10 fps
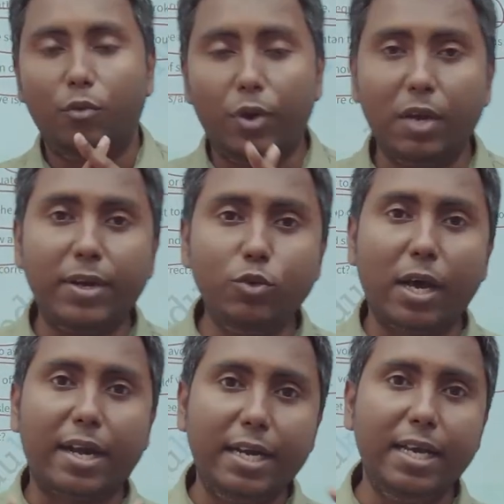whenever you
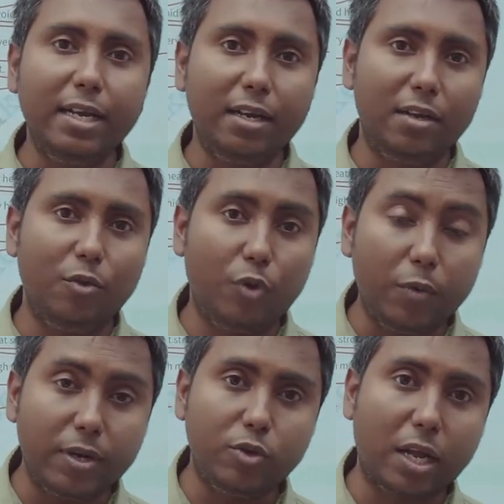are reading
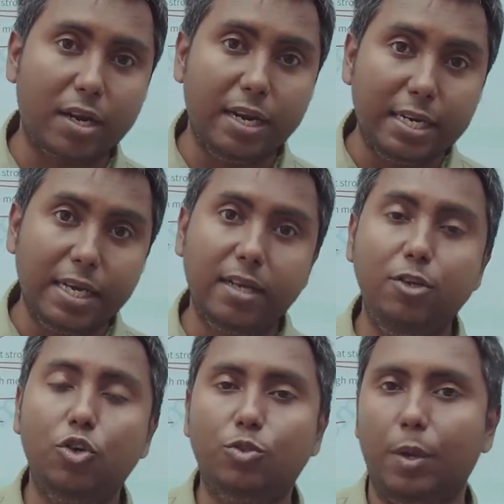whenever you are reading
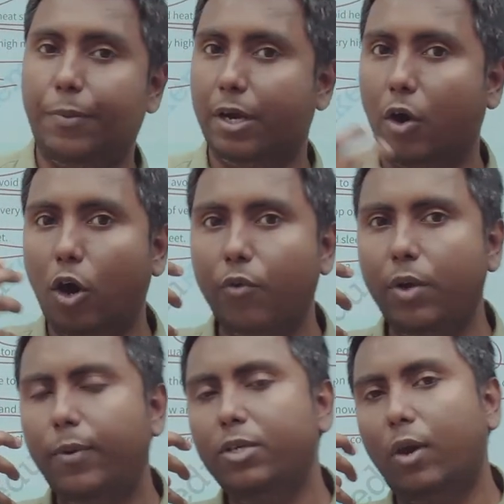newspaper or
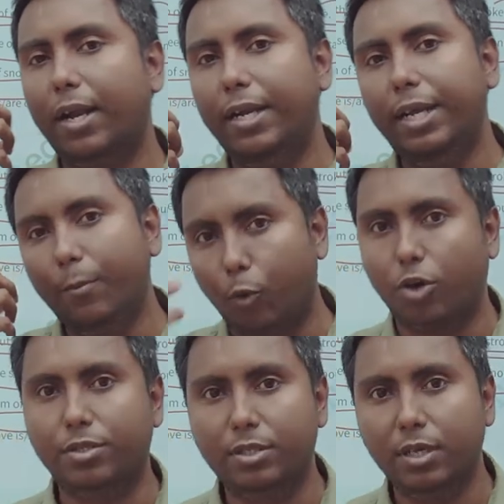whenever you are reading
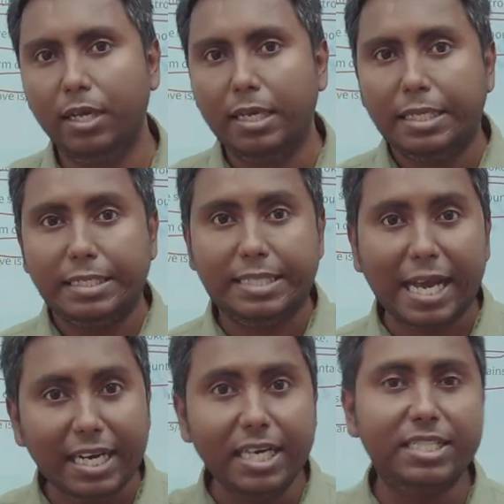books
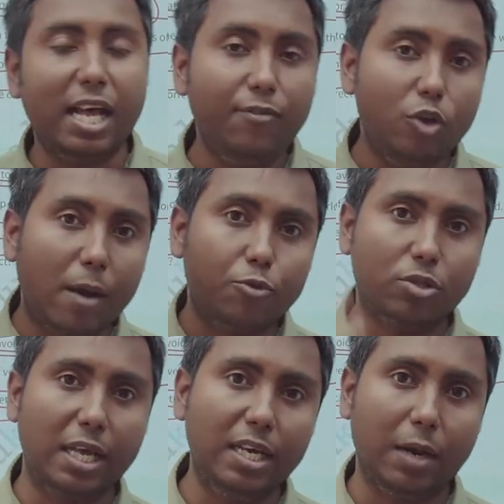then itself you have to
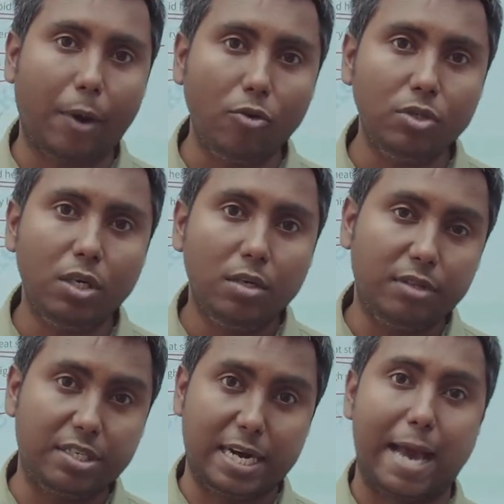think about
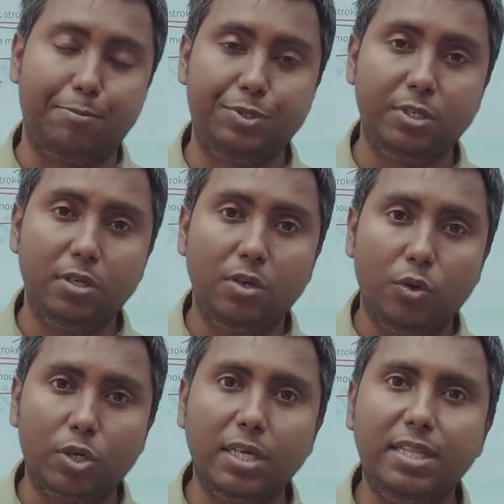the traps
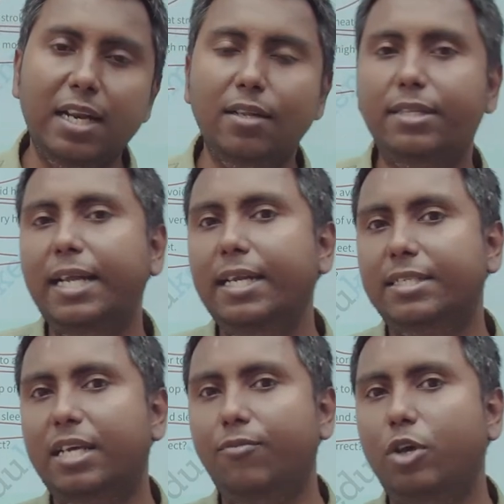okay then then
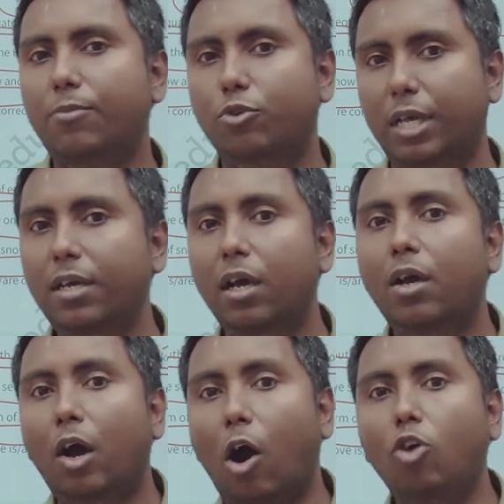itself you have to think
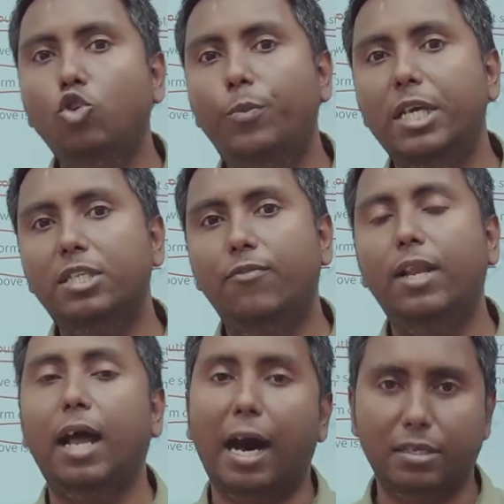how upsc
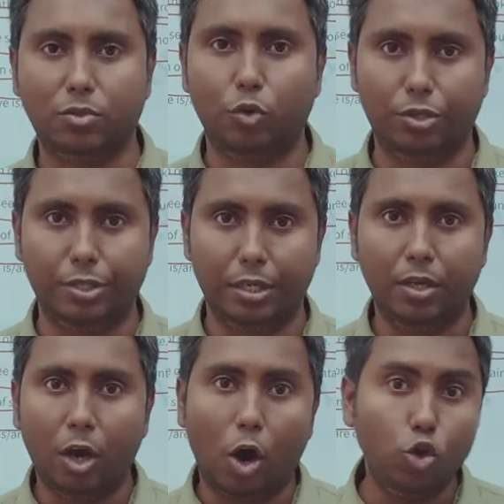will ask question
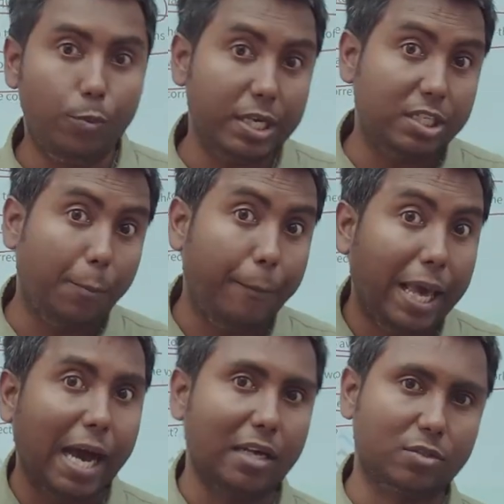how upsc may
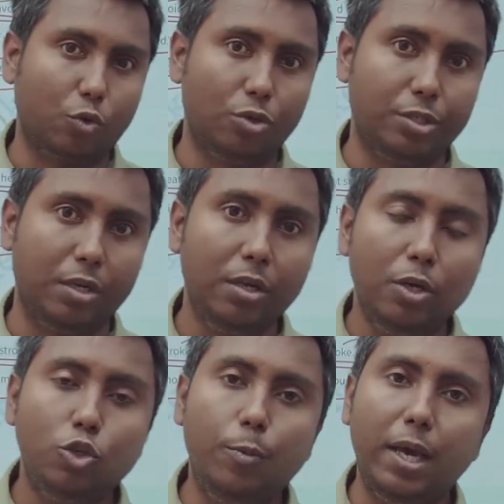ask question
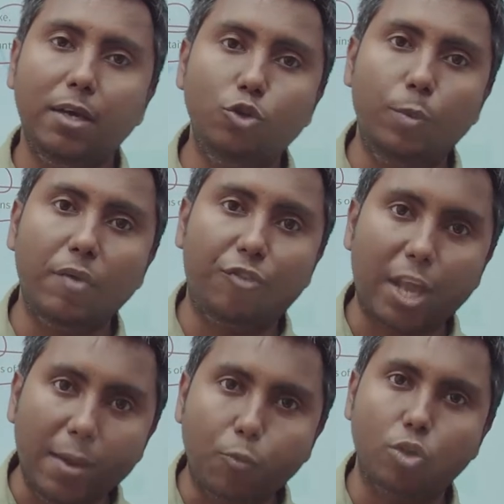you may you may
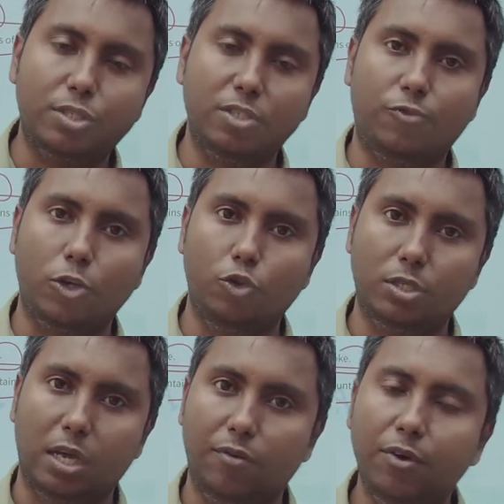frame questions for
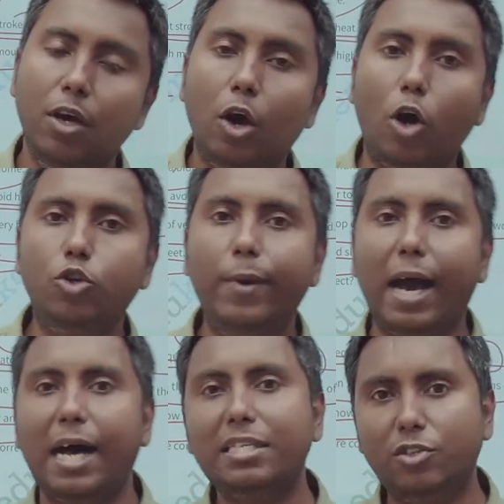yourself or you may
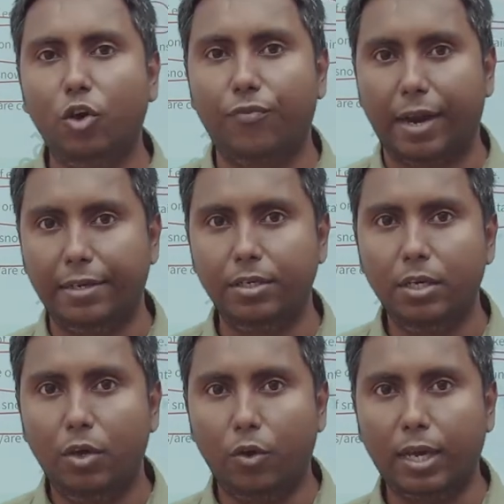ask your friend
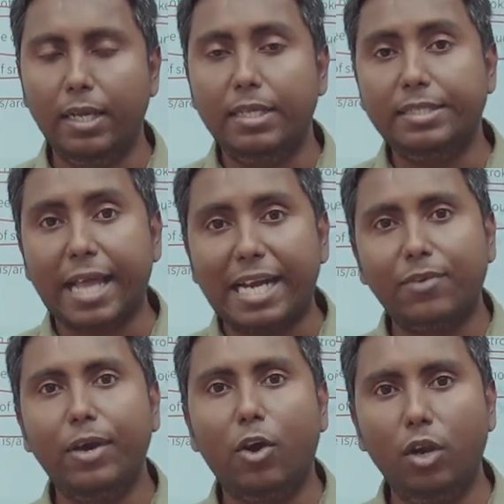okay that
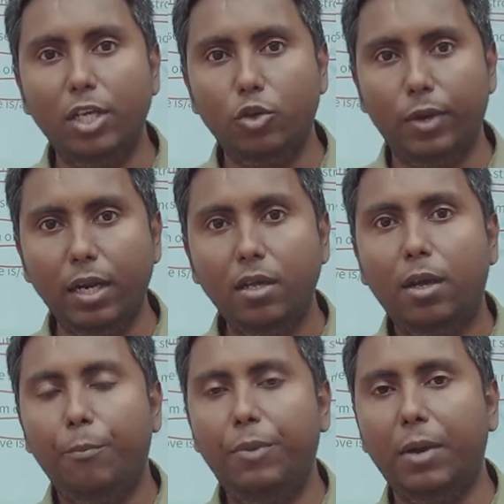way only you will
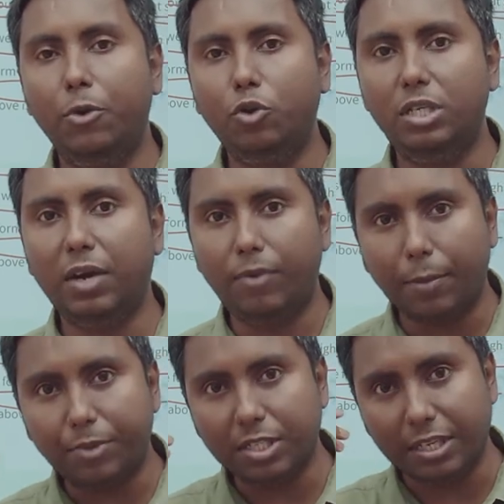be able to
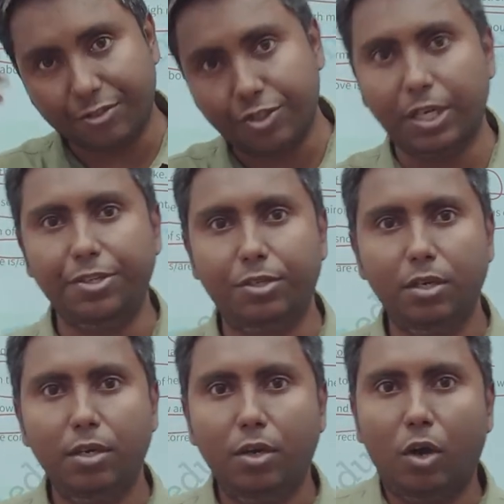develop this instinct
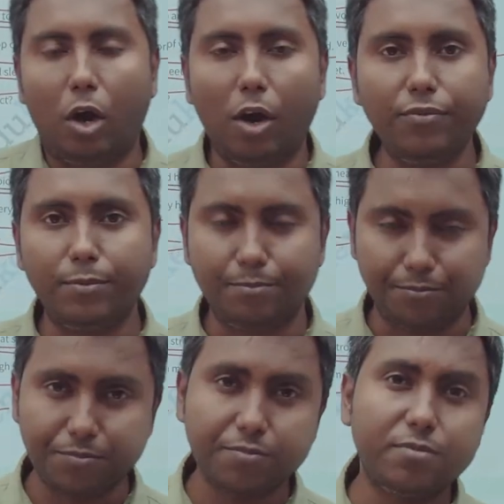of
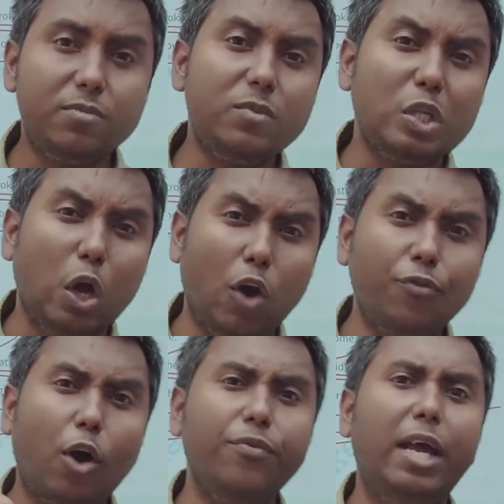of,
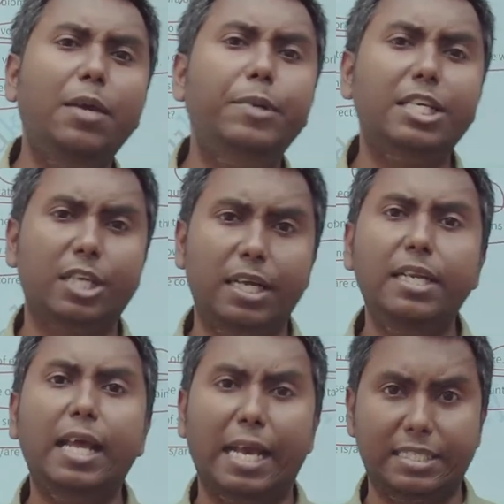of elimination in
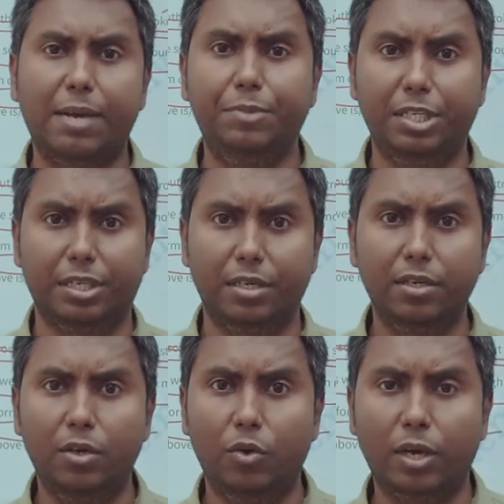examination
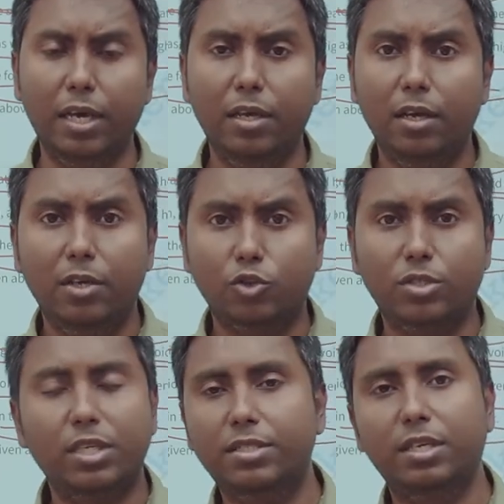okay so
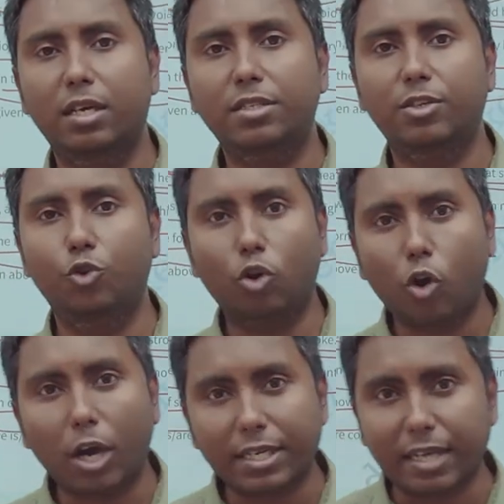it's, it's it's no
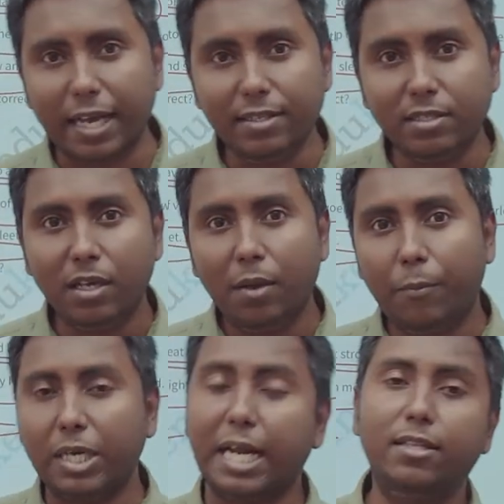rocket science
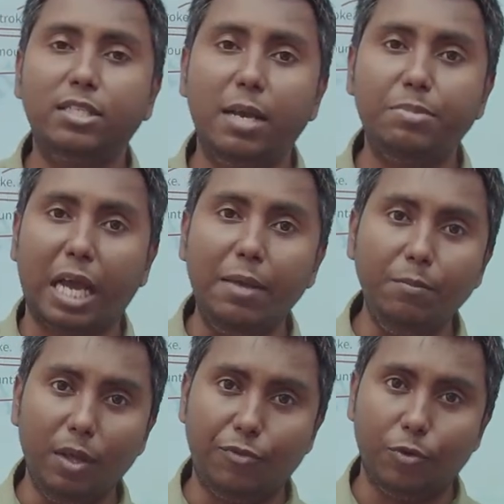but at the same time
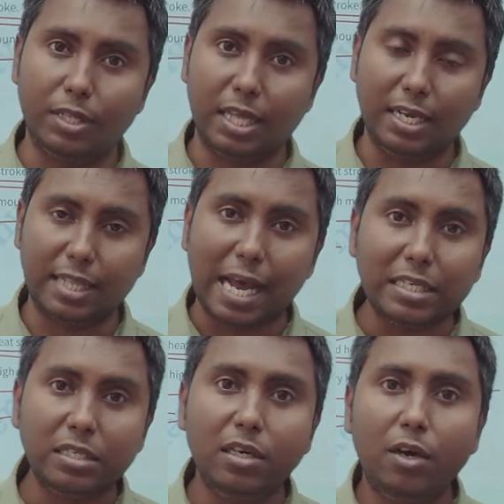if you will think that
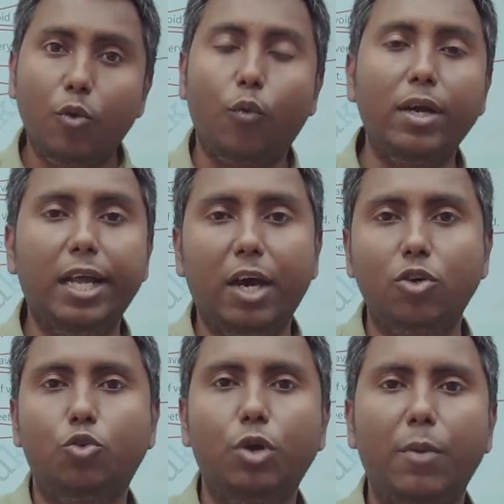one day or
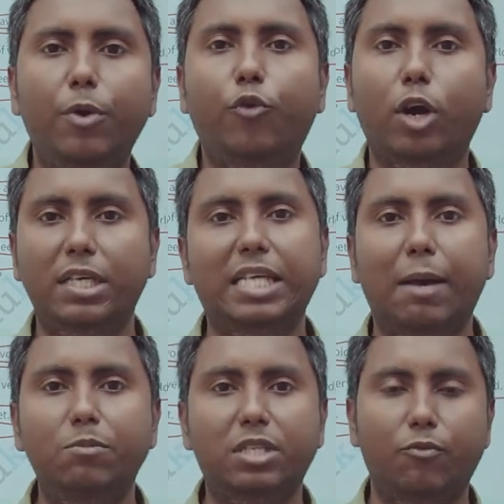two day before
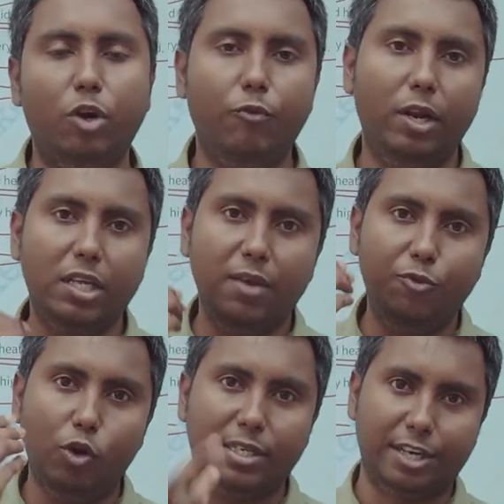exam, someone will give
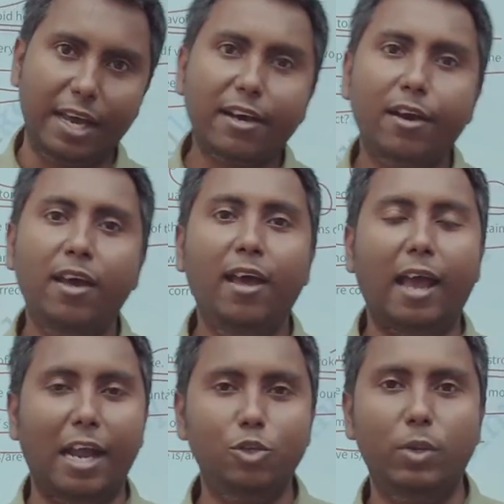you a trick
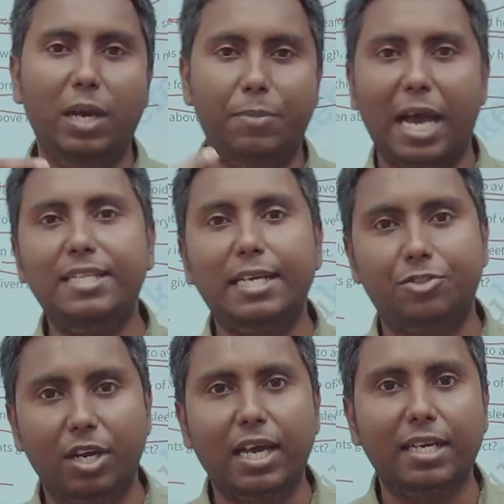and you will apply that
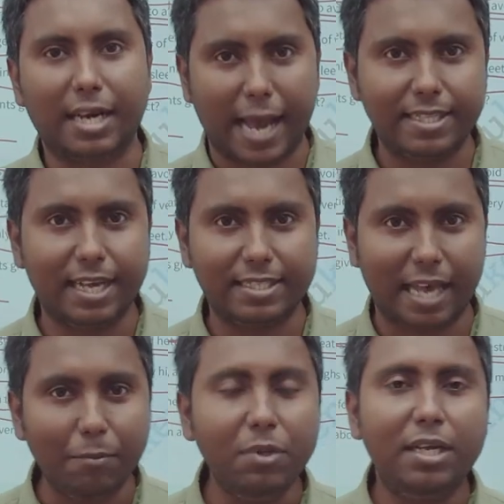trick and crack the
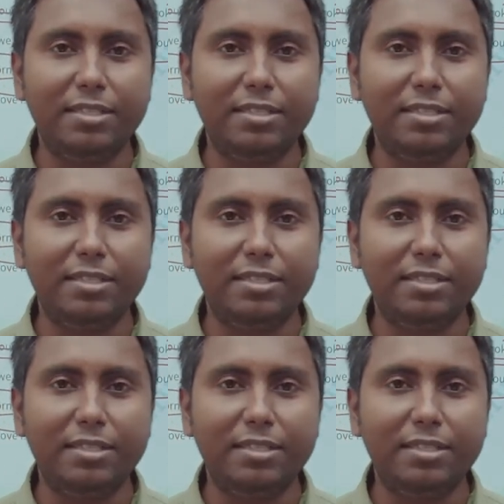exam.